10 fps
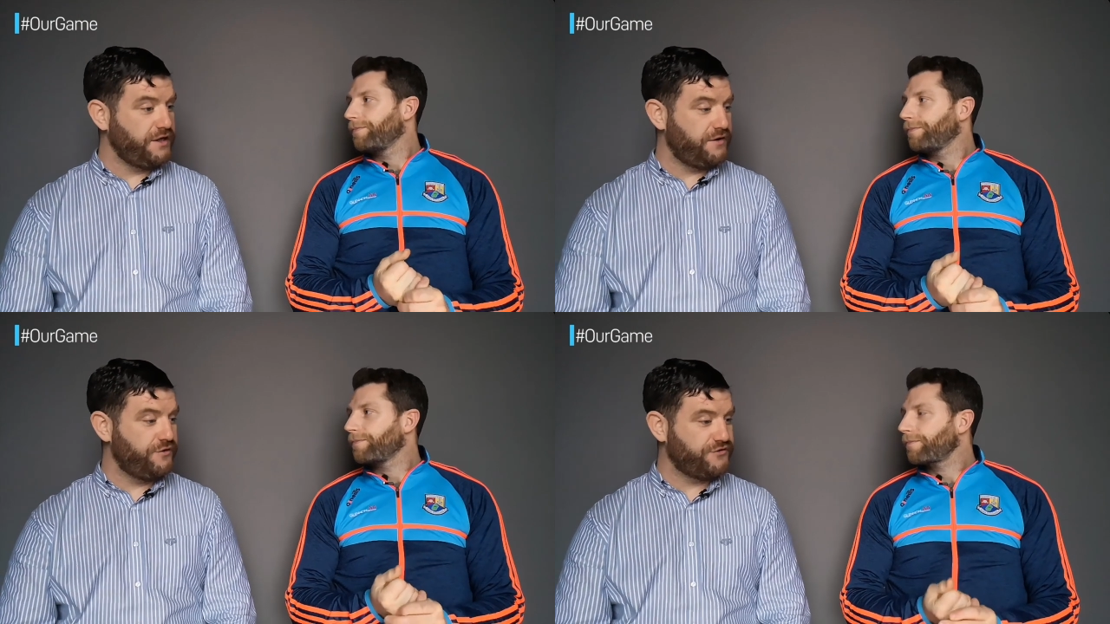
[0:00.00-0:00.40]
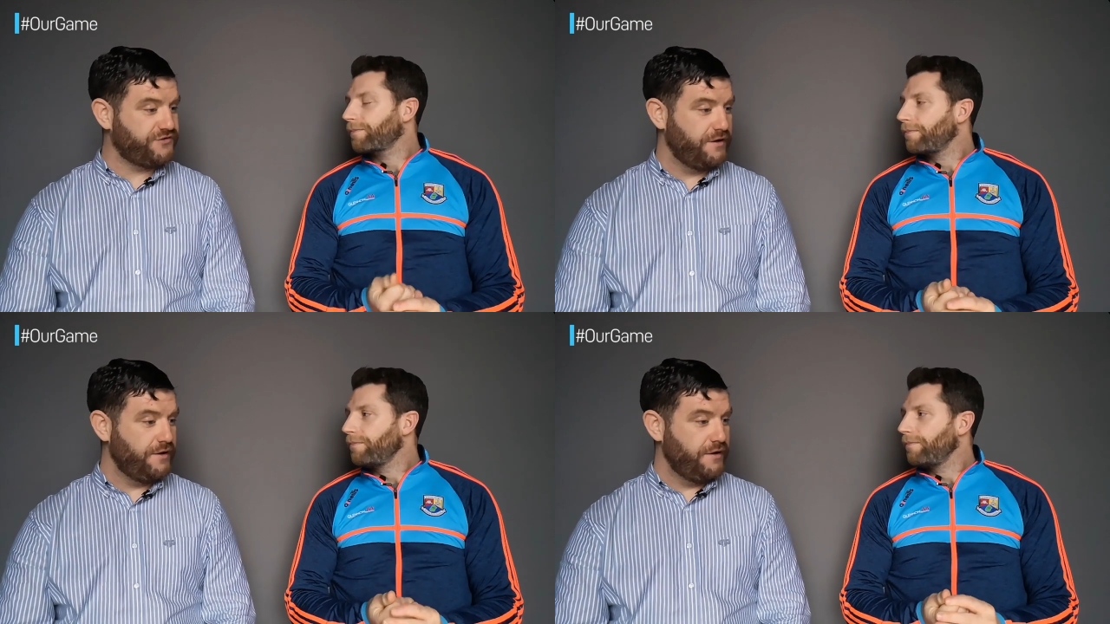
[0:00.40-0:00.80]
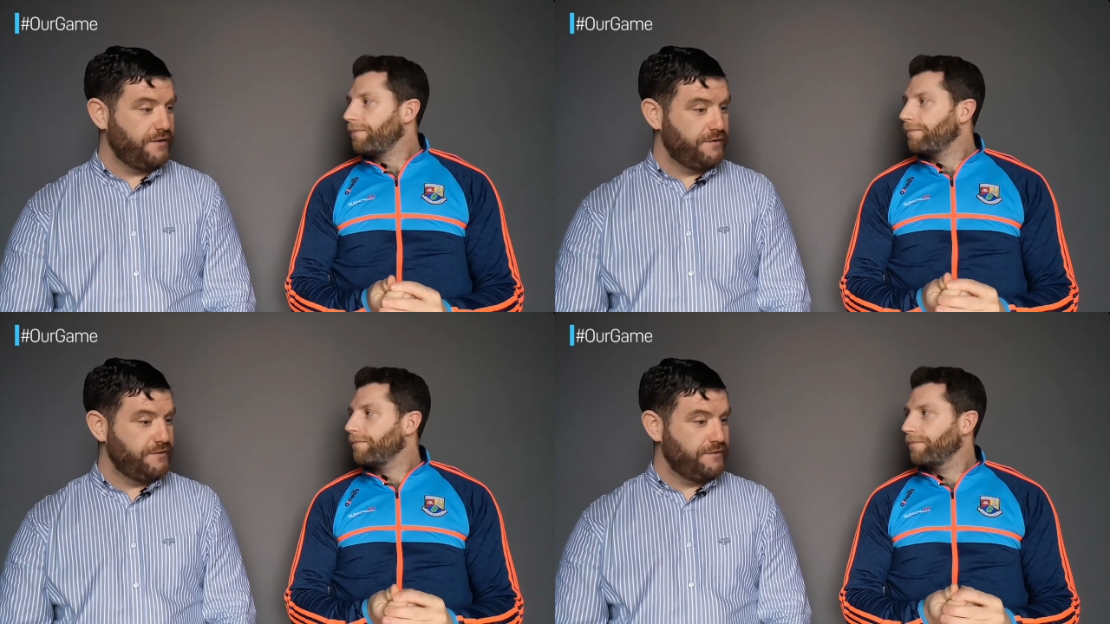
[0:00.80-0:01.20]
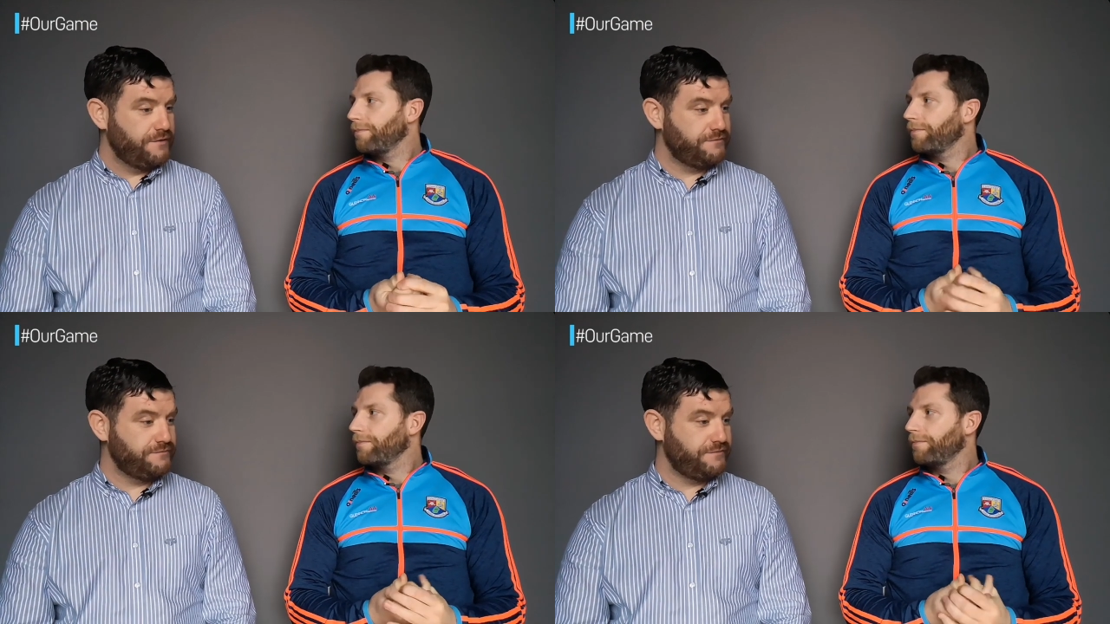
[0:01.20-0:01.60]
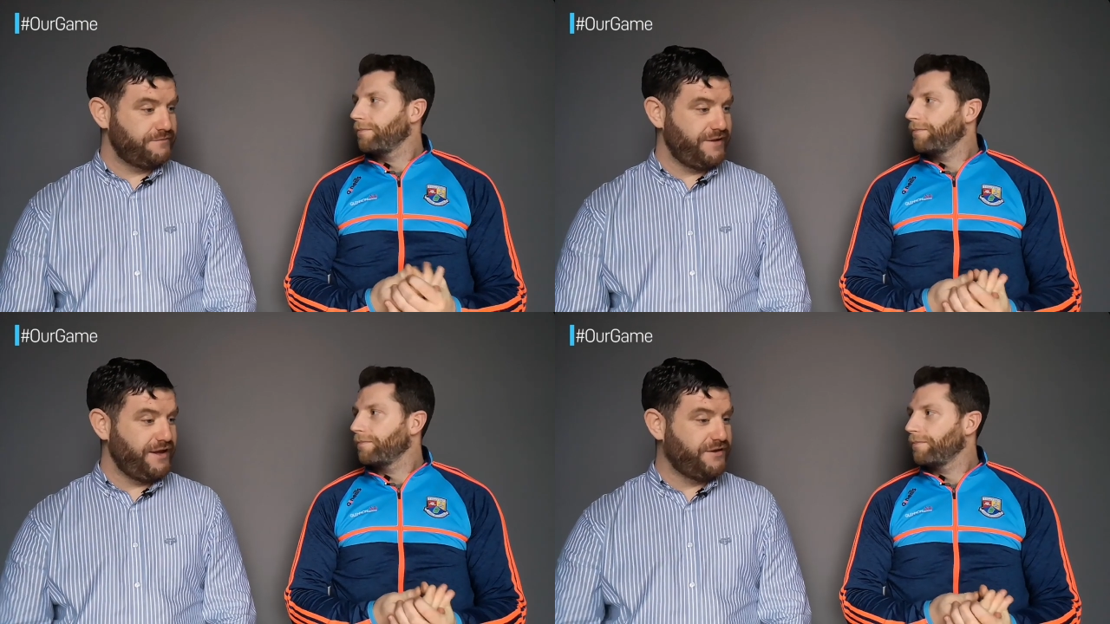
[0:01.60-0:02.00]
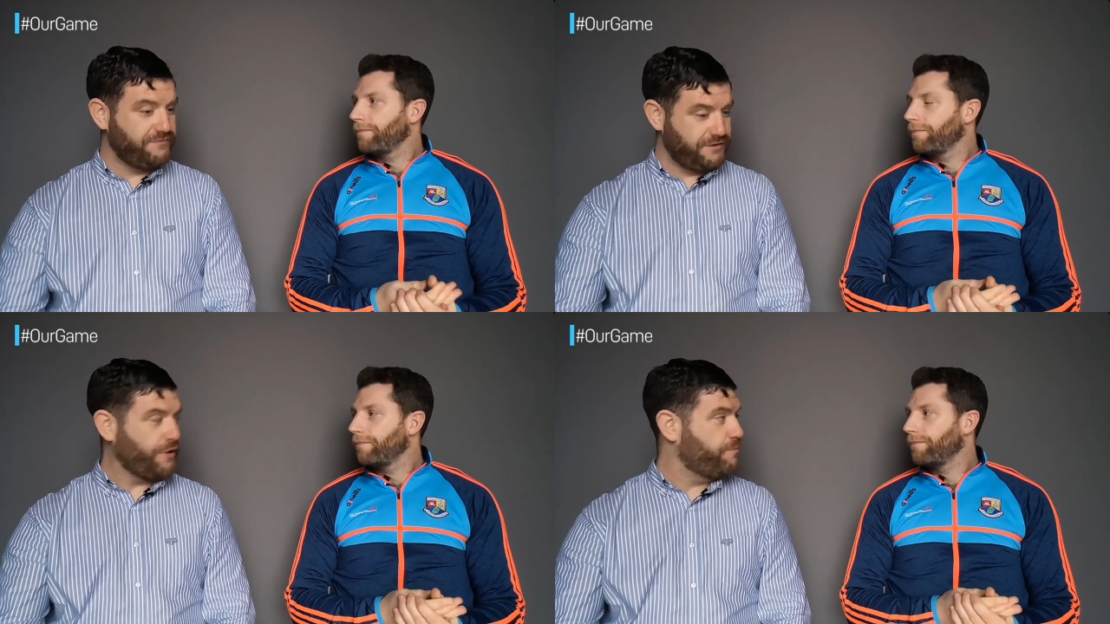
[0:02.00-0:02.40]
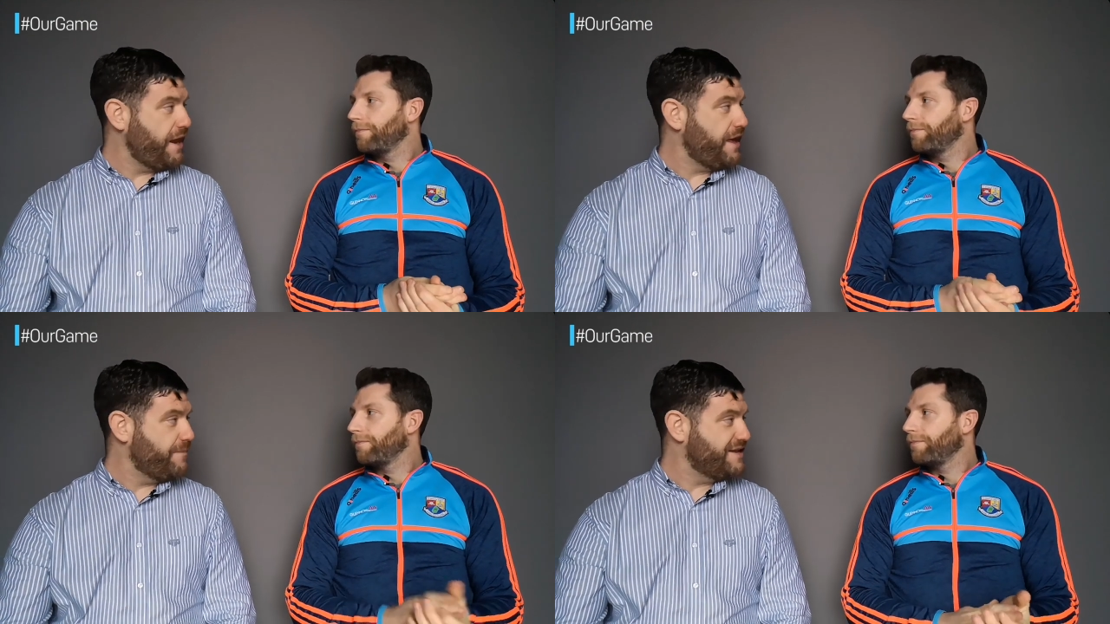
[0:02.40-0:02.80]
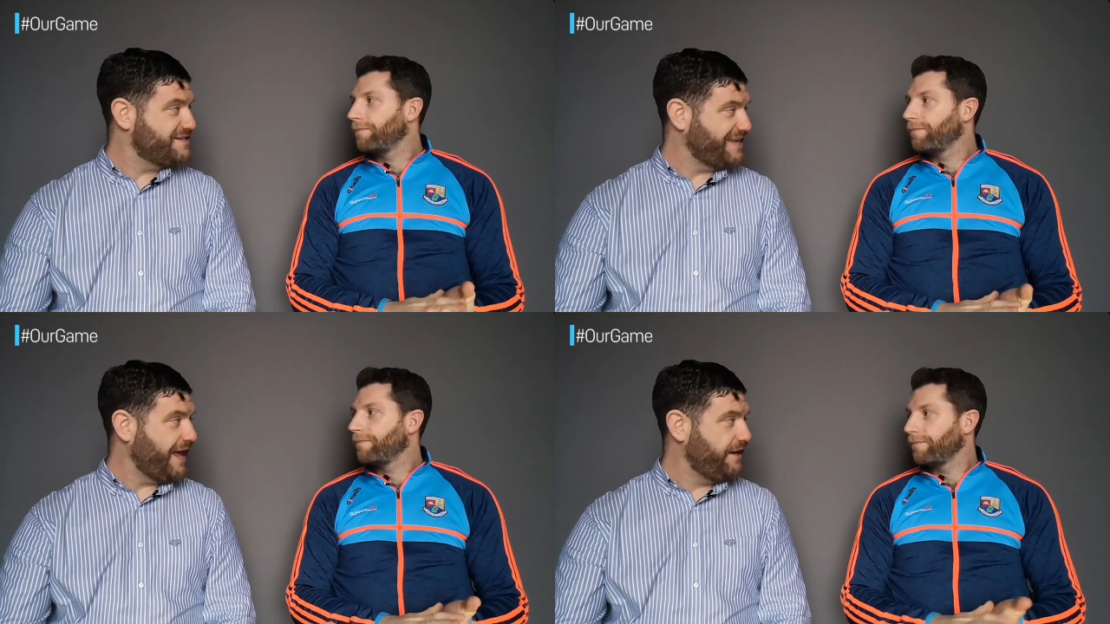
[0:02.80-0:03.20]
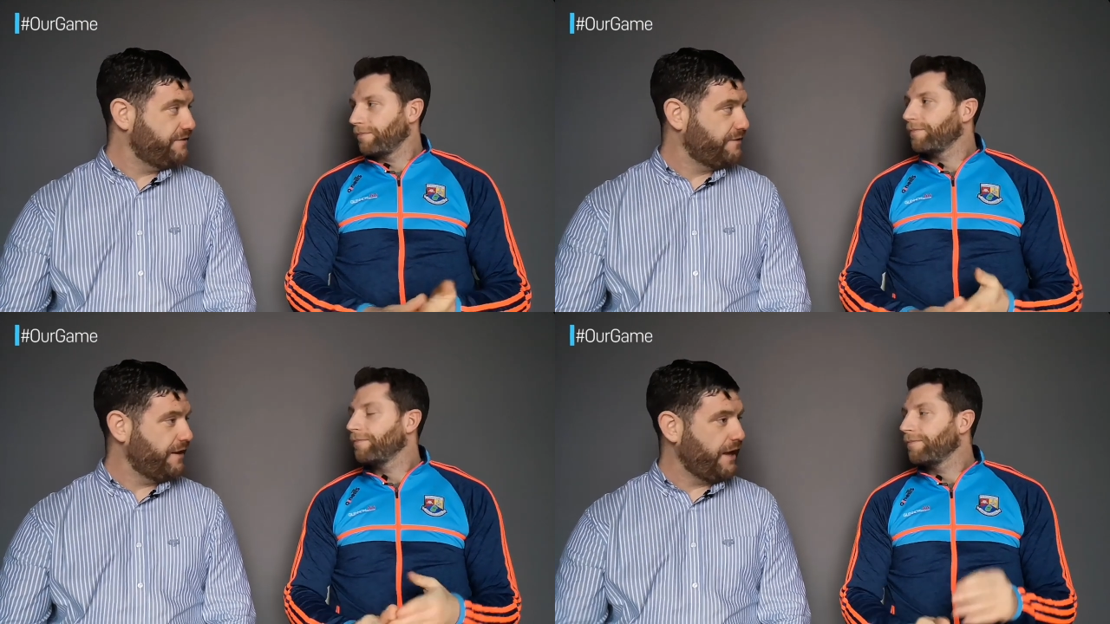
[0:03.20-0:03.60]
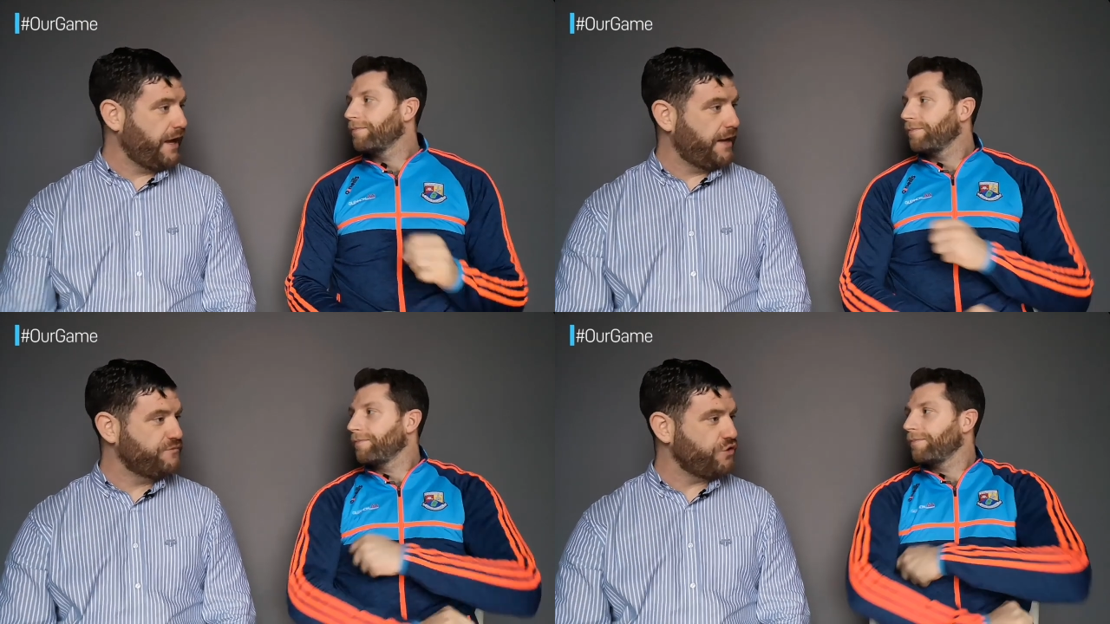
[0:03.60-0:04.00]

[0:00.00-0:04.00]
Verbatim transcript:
Speaker 1: years he, they could play him inside. Um,